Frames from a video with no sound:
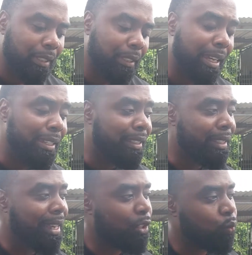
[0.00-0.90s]
A lot of these
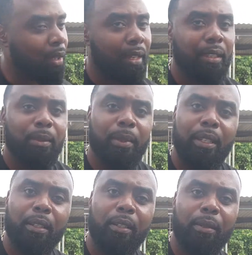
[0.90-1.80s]
cats right here,
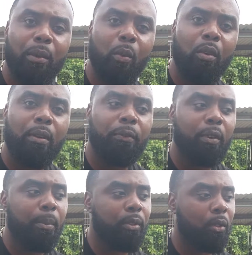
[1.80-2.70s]
man. Right where I'm
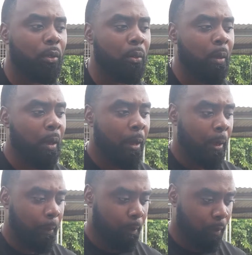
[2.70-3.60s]
from. So,
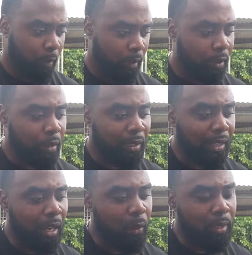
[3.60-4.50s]
you know what I'm saying?
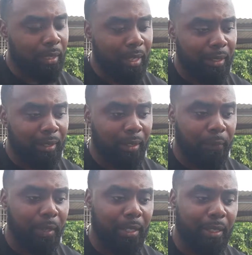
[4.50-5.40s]
I always had a good
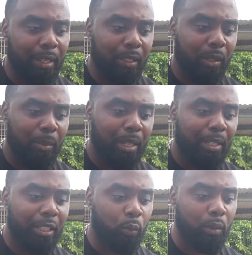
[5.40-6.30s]
face out here, man.
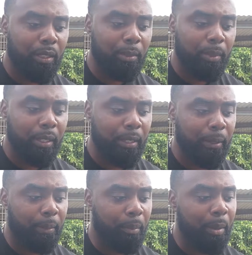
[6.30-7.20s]
It just really
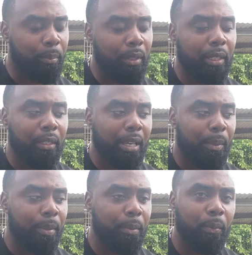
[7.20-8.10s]
been plugging. A lot
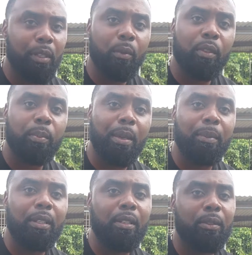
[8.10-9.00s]
of people really respect my
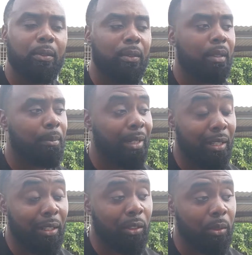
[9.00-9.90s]

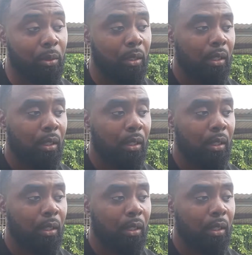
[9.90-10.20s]
hustle.